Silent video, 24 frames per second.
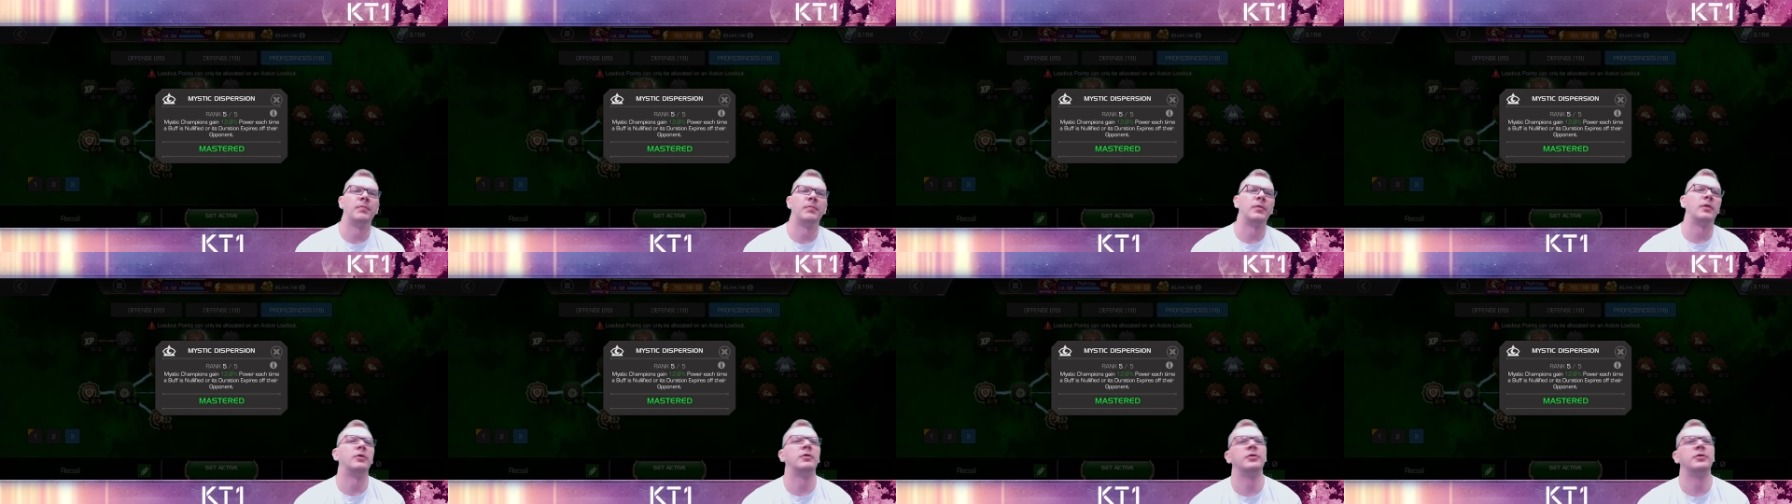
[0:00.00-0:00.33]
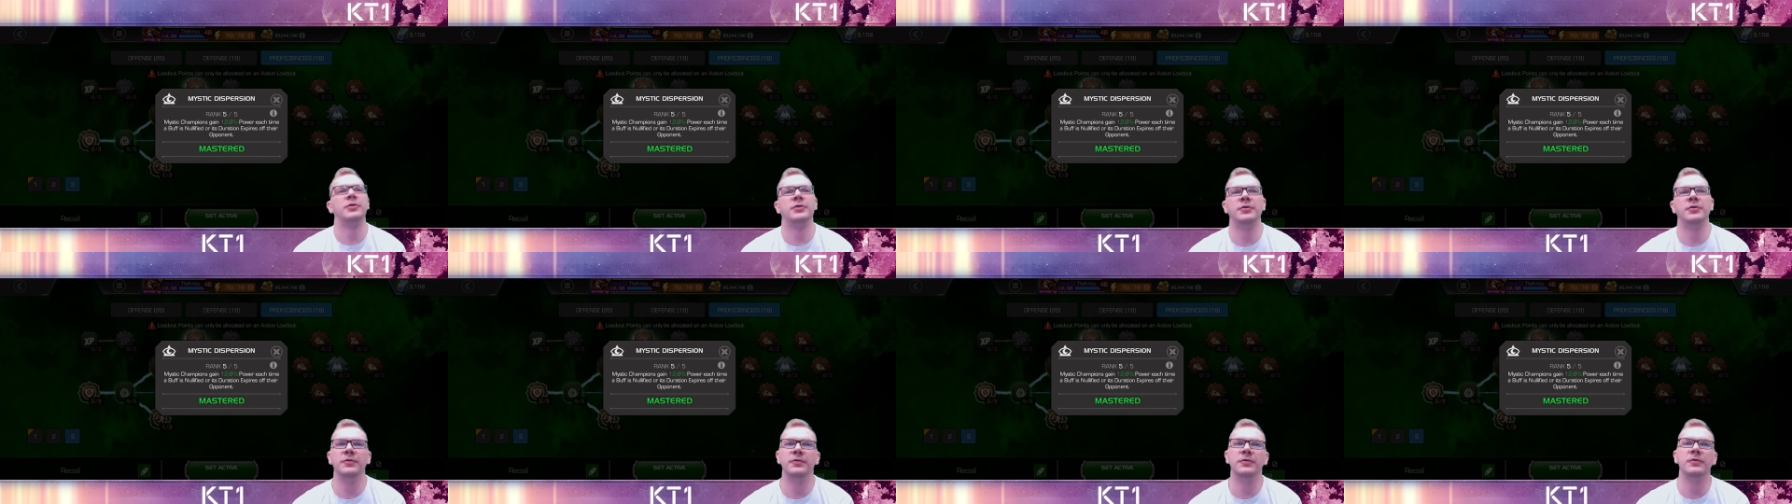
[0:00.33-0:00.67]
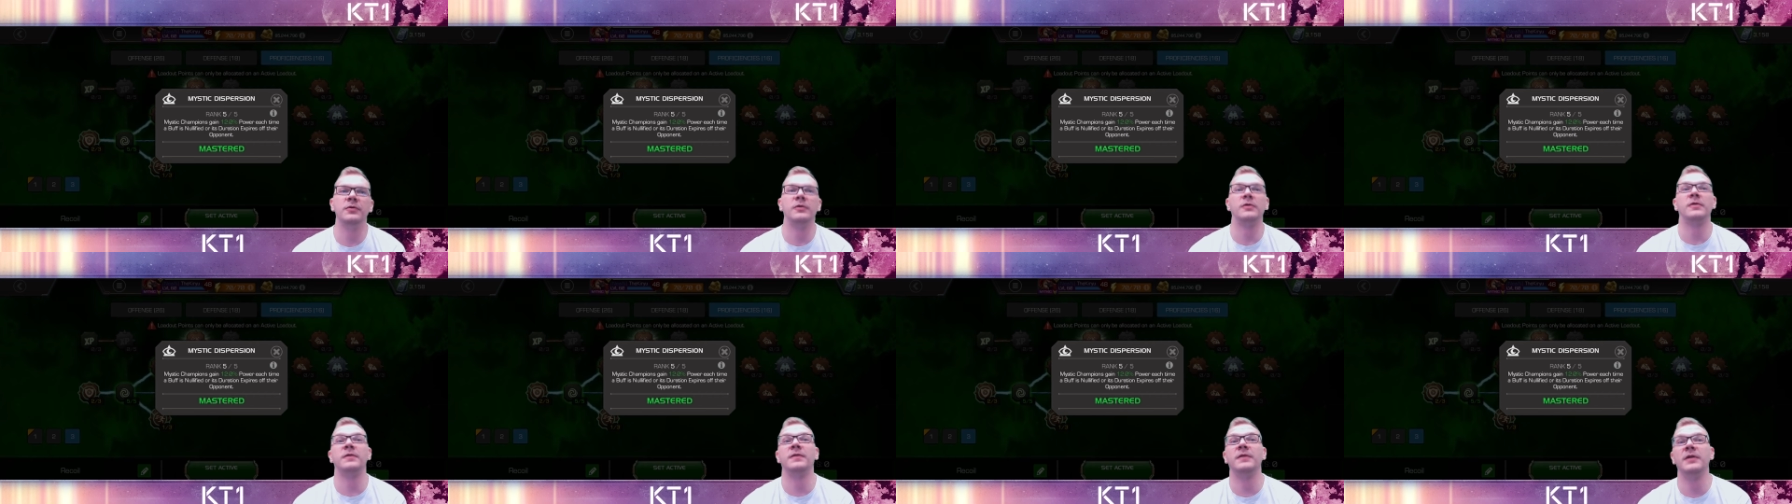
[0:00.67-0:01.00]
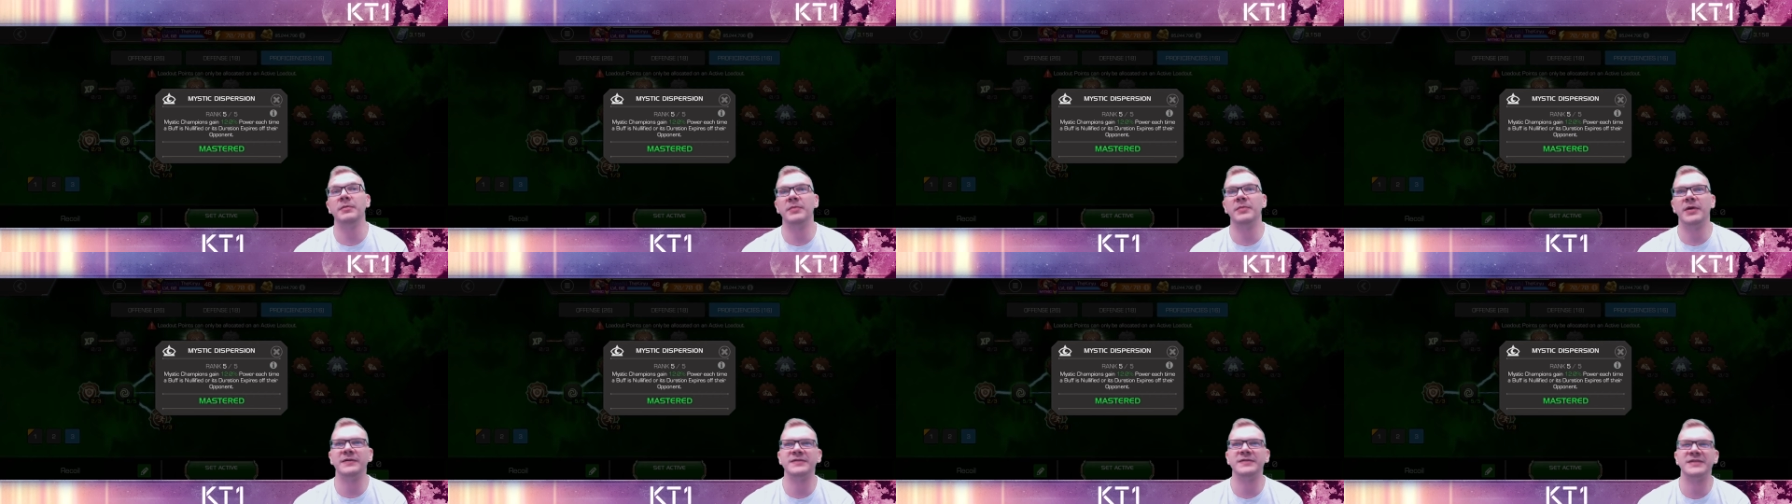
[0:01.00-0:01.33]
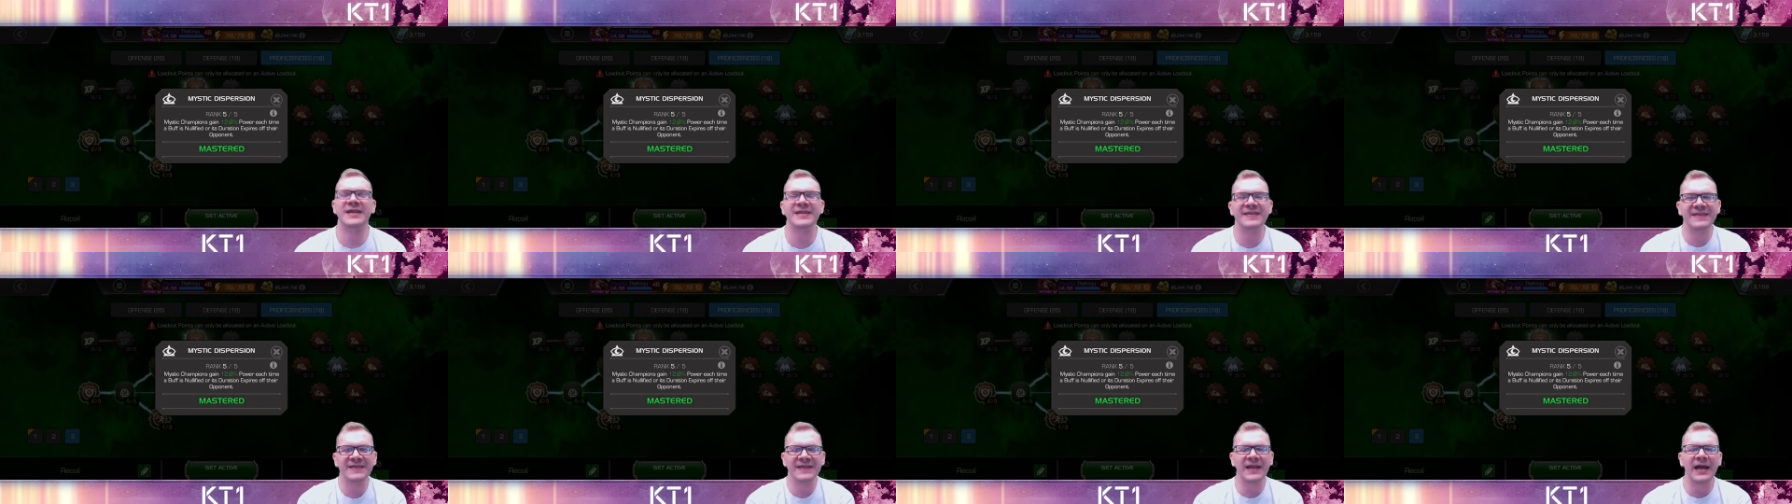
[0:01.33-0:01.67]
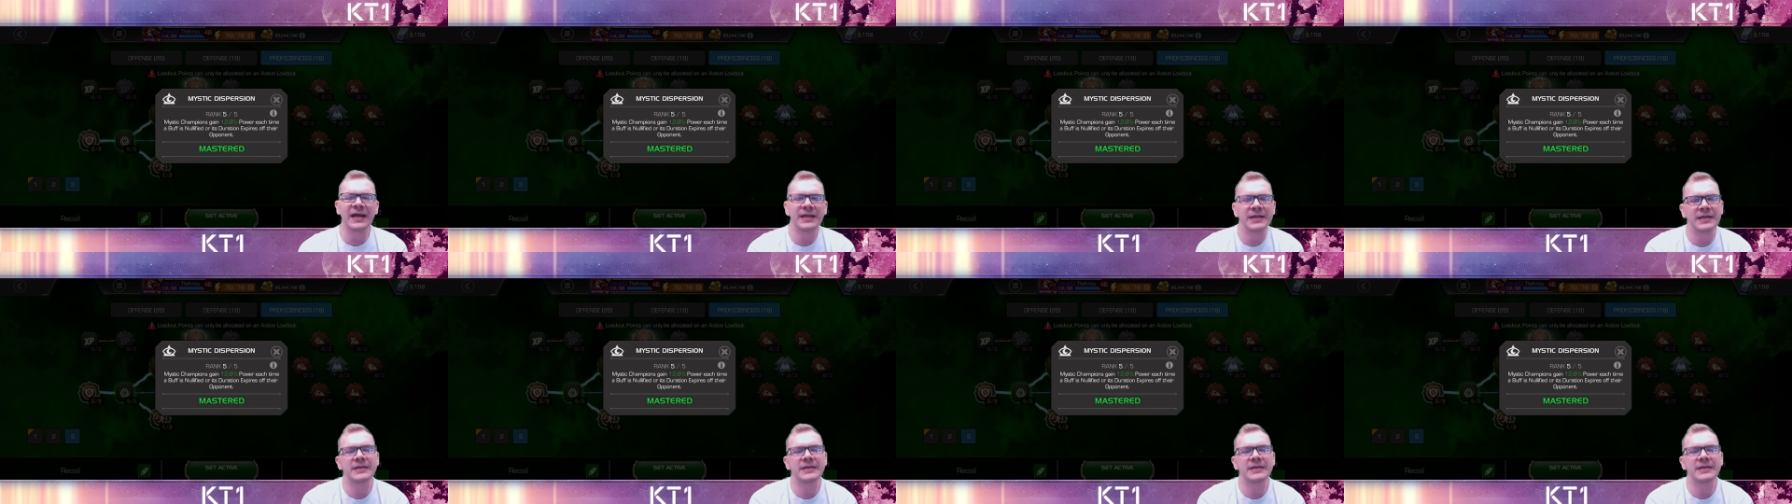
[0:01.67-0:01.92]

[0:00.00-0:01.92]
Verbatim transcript: or two or three buffs. And that